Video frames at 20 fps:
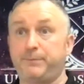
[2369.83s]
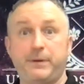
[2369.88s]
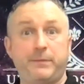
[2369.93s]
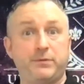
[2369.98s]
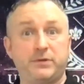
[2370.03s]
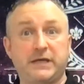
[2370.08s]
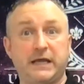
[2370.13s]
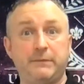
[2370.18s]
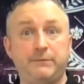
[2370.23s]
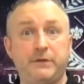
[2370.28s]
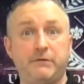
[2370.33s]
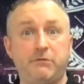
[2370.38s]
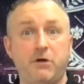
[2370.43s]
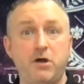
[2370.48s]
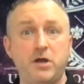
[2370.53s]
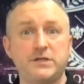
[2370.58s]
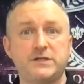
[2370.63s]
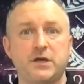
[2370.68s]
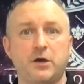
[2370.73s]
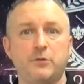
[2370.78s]
people keep their
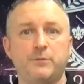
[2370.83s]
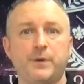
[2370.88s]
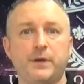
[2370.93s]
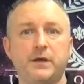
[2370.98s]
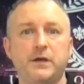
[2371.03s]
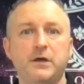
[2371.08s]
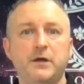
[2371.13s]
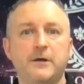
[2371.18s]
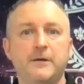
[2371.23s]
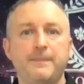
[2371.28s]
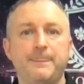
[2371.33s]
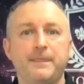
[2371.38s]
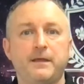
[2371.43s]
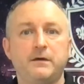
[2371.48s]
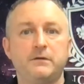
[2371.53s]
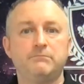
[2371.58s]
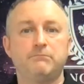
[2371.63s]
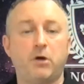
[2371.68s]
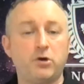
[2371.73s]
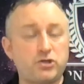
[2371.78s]
eyes open.
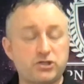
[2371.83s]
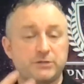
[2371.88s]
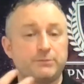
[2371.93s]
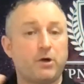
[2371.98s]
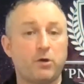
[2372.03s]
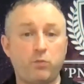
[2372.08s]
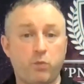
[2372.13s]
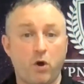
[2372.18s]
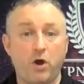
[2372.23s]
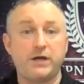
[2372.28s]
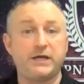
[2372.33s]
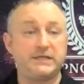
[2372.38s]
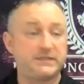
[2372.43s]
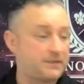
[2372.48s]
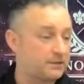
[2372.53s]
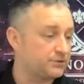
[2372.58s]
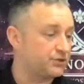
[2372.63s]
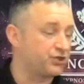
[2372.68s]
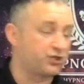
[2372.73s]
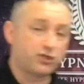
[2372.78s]
Most of my work is
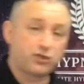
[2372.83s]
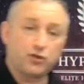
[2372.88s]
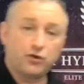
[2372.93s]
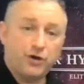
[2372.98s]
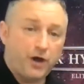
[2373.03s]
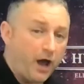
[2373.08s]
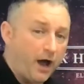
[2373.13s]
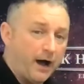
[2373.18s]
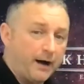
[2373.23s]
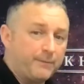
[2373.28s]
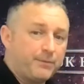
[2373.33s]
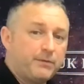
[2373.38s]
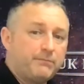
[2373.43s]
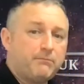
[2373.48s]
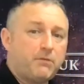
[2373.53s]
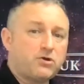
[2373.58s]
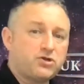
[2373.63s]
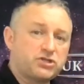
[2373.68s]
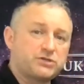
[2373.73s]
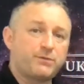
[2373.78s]
done stood up.
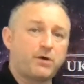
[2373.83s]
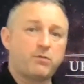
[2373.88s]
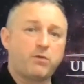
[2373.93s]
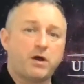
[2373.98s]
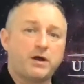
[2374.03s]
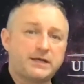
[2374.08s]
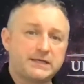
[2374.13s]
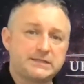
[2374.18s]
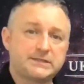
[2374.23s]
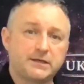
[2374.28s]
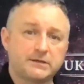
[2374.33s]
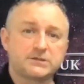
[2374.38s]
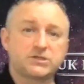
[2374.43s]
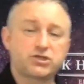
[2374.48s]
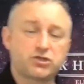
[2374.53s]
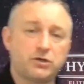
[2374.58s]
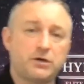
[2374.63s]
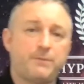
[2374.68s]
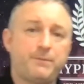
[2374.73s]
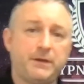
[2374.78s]
Most of my work is done
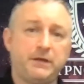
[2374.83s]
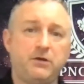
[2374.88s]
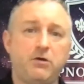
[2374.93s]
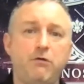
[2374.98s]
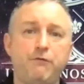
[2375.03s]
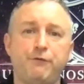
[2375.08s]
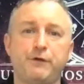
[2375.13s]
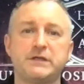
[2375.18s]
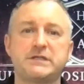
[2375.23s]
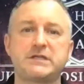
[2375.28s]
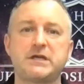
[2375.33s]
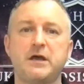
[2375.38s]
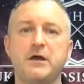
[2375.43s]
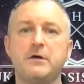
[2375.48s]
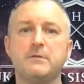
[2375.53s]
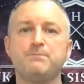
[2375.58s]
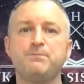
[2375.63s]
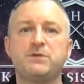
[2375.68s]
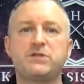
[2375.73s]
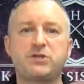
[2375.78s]
stood up in the office.
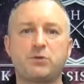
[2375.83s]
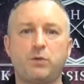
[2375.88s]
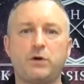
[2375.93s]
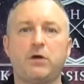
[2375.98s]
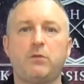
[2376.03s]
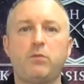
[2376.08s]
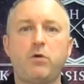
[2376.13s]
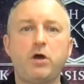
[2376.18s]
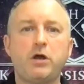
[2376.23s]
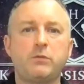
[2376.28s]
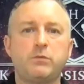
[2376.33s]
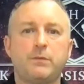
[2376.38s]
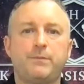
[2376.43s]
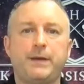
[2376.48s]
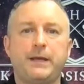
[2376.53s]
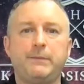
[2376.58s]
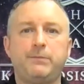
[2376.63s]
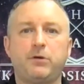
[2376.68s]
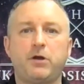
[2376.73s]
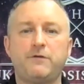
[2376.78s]
So when I'm working with
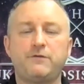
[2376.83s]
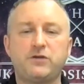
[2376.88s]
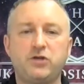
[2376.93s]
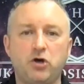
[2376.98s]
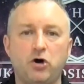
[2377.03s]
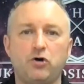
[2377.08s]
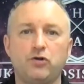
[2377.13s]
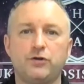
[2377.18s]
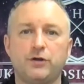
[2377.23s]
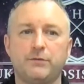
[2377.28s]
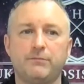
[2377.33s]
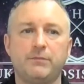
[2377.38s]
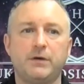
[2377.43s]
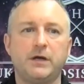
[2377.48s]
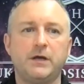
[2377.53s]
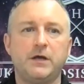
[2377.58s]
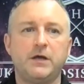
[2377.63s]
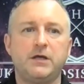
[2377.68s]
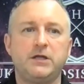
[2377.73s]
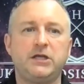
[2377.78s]
people, I've got them,
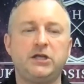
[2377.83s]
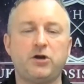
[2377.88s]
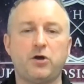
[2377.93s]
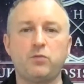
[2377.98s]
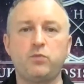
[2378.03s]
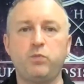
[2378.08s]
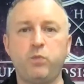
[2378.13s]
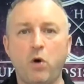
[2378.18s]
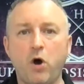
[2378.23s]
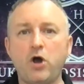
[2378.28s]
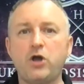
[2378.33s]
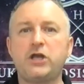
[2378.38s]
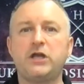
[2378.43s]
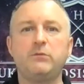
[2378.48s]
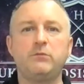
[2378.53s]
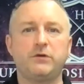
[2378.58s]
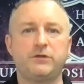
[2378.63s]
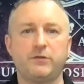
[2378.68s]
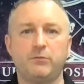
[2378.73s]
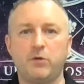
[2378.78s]
you know, working
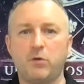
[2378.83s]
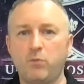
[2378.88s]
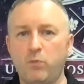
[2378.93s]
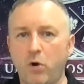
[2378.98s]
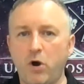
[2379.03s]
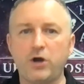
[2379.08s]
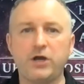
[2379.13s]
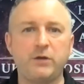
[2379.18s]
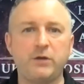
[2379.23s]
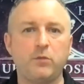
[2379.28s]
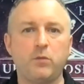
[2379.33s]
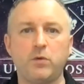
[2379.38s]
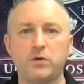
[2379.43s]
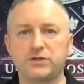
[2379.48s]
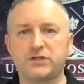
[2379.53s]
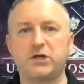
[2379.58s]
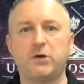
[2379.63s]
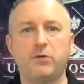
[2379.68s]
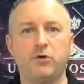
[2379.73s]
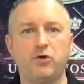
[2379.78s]
with them and working with
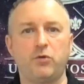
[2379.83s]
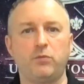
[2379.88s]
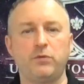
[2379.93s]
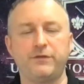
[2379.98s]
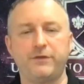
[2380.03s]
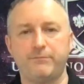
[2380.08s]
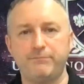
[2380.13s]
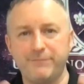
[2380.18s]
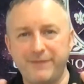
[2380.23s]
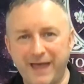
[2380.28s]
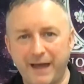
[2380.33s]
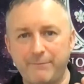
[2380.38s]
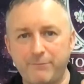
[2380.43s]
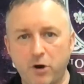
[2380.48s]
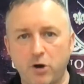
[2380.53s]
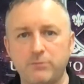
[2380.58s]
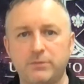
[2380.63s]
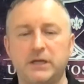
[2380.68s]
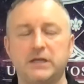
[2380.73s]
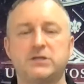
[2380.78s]
what's going on with them that
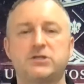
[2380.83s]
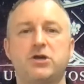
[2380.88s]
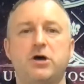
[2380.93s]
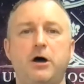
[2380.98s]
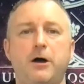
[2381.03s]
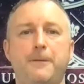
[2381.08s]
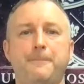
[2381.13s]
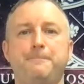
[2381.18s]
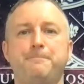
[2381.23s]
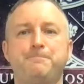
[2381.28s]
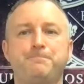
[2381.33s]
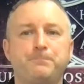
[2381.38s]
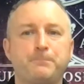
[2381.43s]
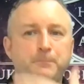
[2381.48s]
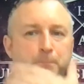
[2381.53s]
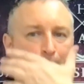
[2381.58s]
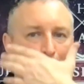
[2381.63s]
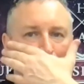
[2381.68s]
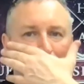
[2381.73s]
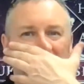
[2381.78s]
moment in time.
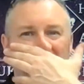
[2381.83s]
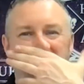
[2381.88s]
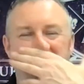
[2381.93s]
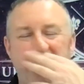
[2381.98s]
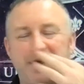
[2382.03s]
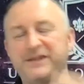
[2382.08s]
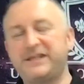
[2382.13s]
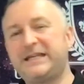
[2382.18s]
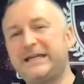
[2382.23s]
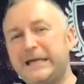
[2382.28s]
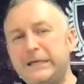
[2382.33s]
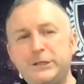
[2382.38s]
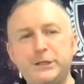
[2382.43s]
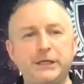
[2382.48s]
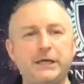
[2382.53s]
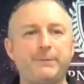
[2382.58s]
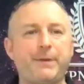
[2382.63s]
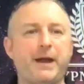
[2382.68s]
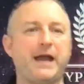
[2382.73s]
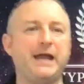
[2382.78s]
And the key
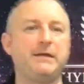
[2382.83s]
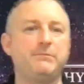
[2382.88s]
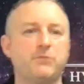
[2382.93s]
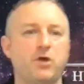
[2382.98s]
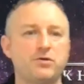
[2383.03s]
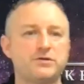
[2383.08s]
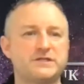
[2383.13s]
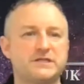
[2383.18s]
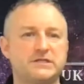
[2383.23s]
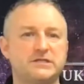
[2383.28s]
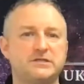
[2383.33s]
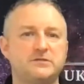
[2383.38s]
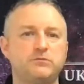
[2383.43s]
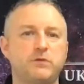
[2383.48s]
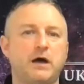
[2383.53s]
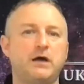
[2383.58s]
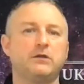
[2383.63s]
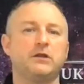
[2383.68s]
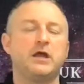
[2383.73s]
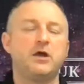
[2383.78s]
thing about hypnosis as
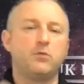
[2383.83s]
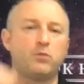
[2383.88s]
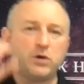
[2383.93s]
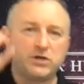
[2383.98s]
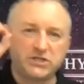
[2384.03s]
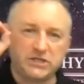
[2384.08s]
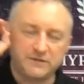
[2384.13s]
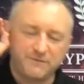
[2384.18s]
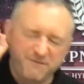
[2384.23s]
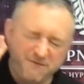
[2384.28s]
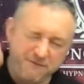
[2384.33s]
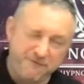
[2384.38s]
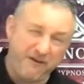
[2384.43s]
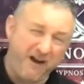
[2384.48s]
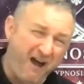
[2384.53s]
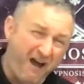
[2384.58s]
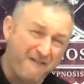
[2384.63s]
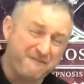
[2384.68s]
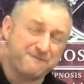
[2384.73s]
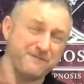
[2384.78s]
well, which is
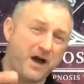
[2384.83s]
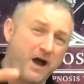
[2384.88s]
far